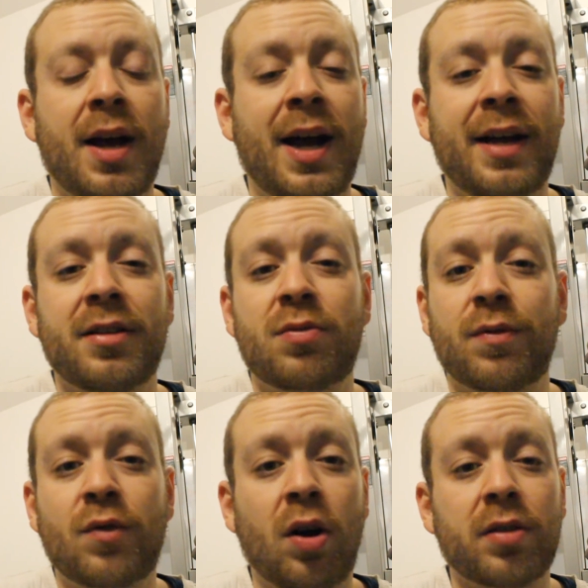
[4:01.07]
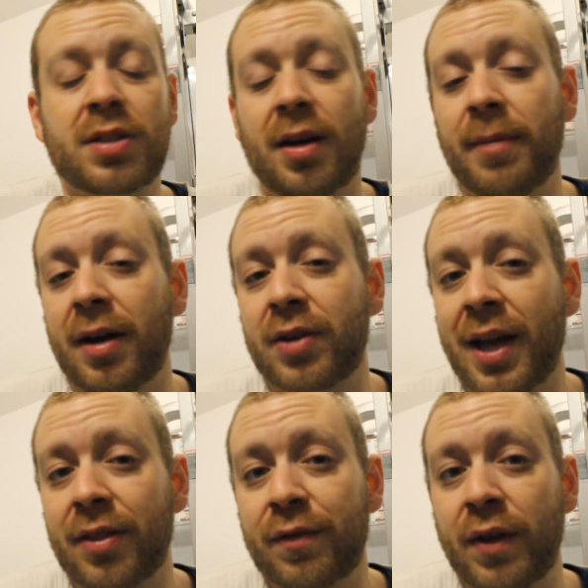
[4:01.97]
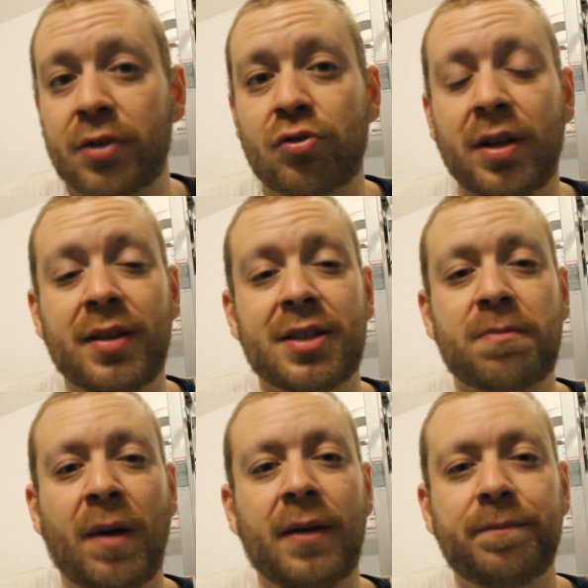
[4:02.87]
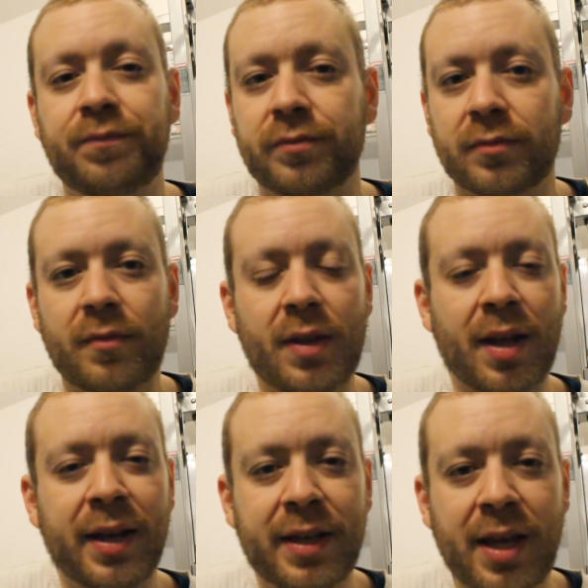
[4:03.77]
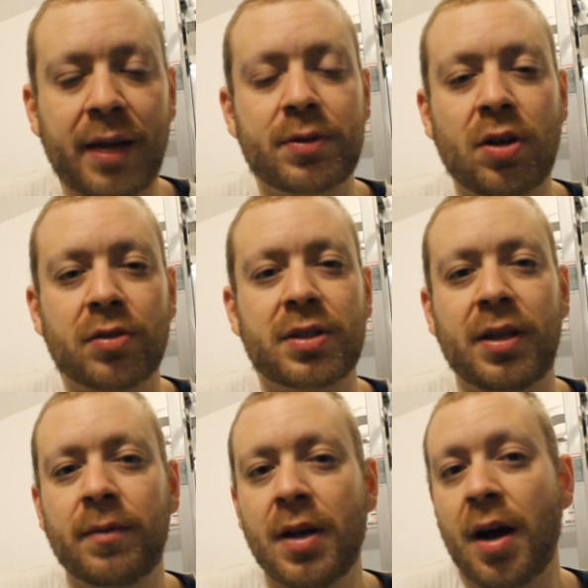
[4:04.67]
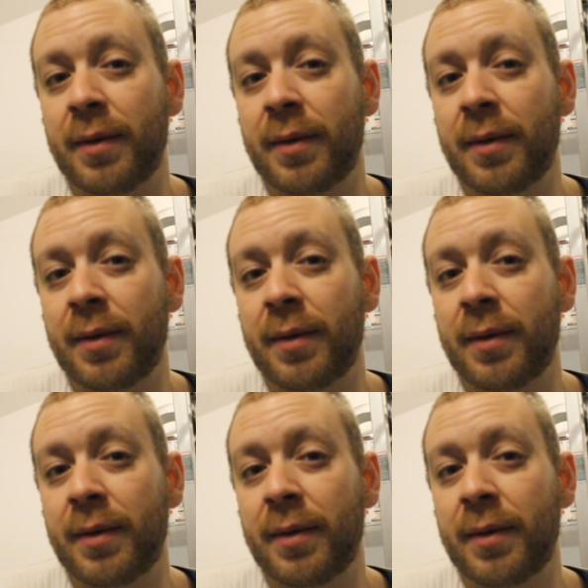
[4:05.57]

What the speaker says: And we've got to somehow get the victory in this, but he keeps constantly...